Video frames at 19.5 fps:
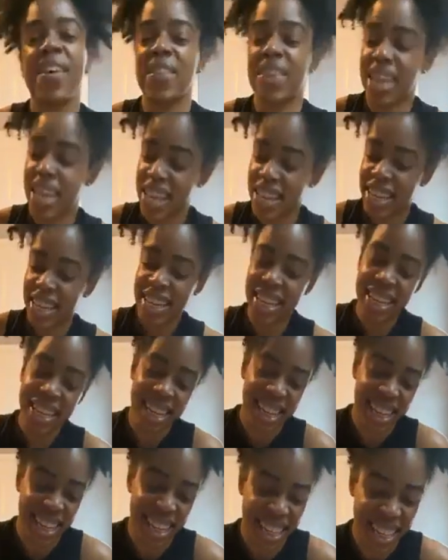
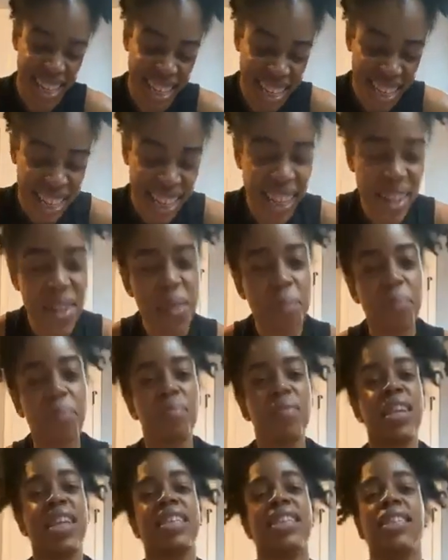Okay?
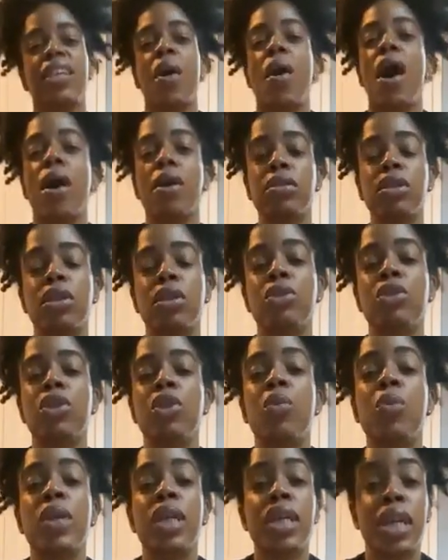So also
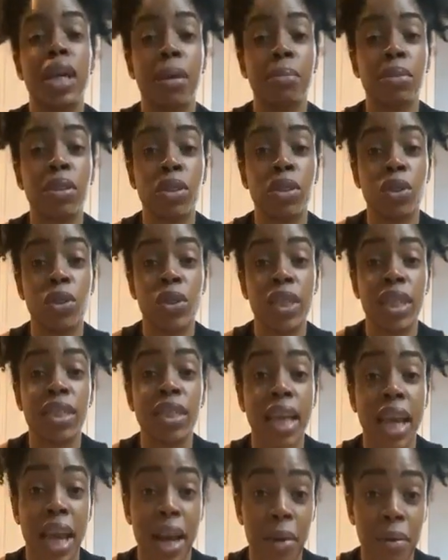too, when it comes to
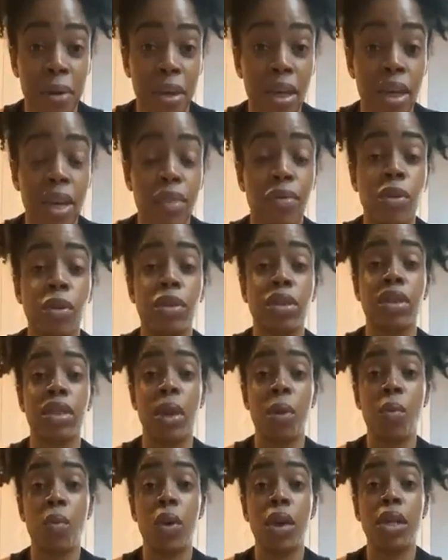this area, if you're
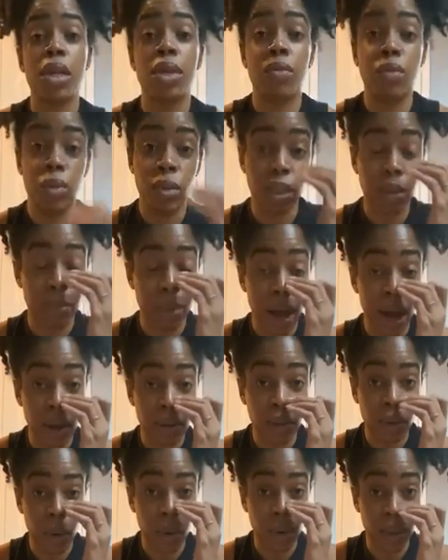someone, if you're a
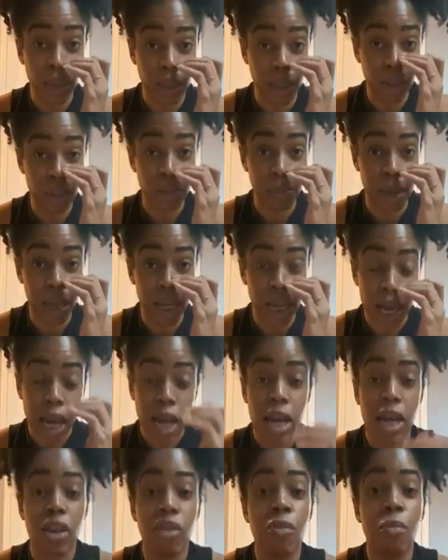spouse, or excuse me,
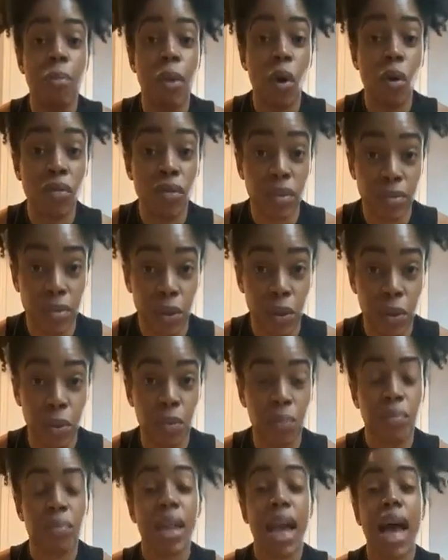if both of
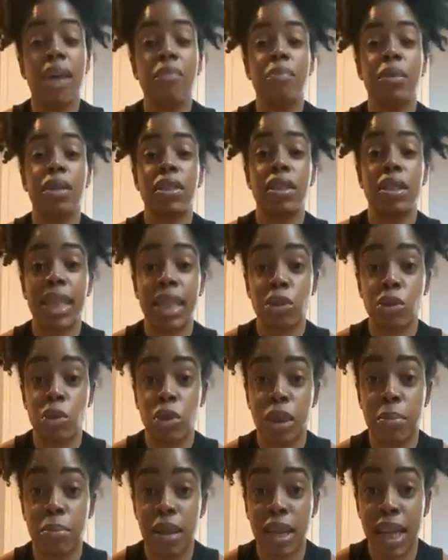you have been
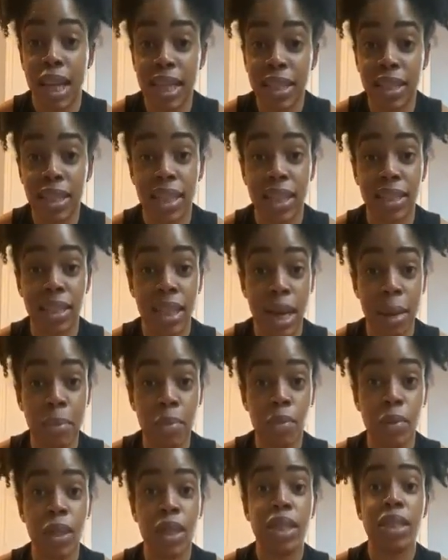sexually molested and
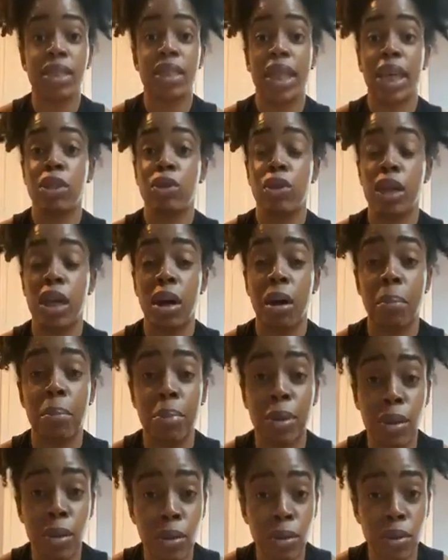tampered with, sexually
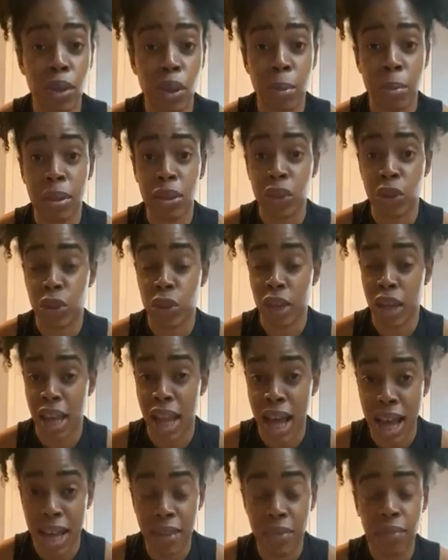abused so much in your
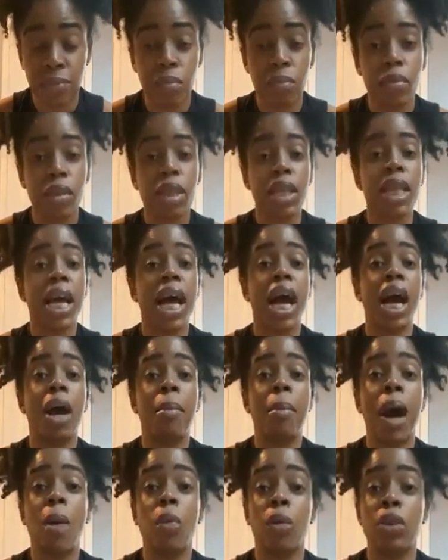life,
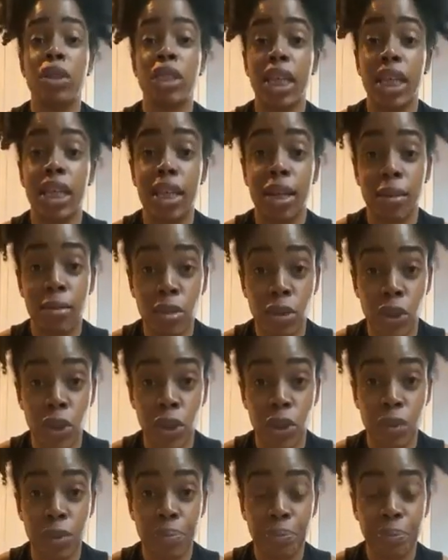I want to
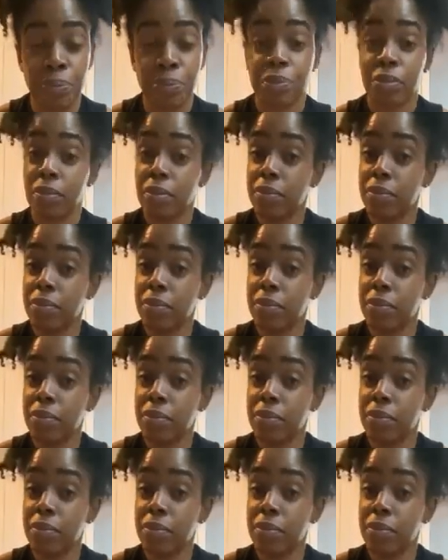encourage you,